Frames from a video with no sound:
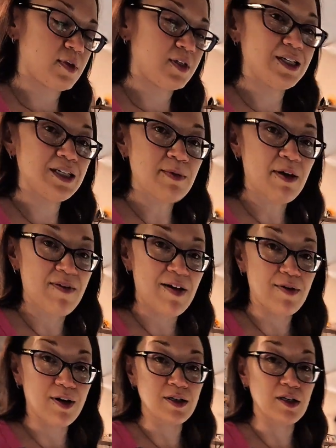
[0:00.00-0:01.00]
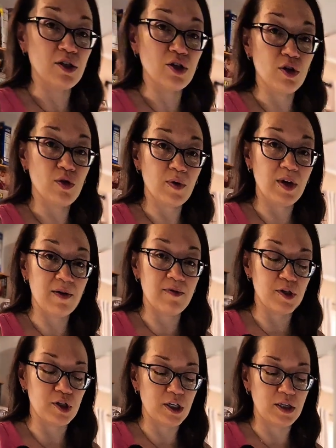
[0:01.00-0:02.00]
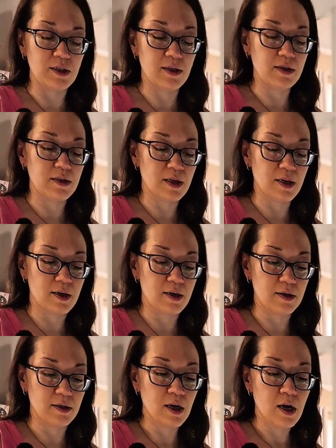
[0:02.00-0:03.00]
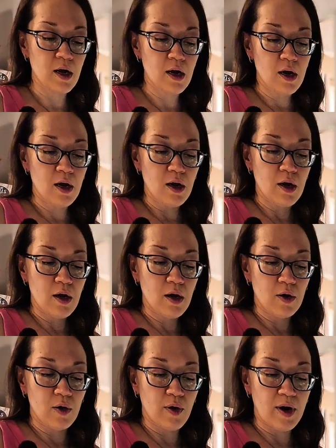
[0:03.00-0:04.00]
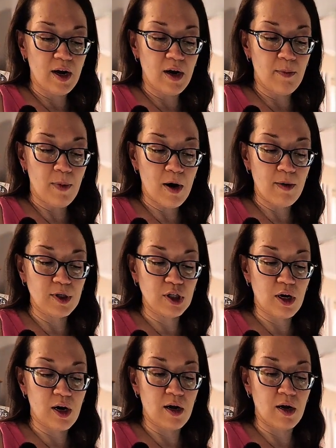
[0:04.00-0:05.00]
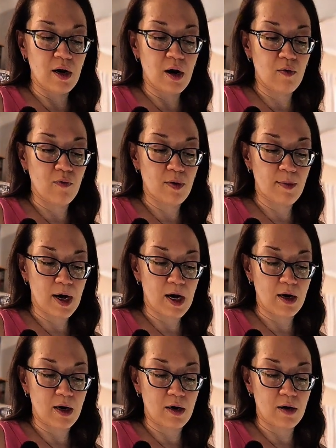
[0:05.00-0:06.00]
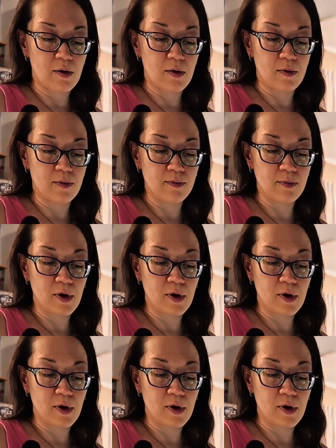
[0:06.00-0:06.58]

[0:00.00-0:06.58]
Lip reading: This is my favorite because it's 3 different cheeses. There's grated Parmesan Romano.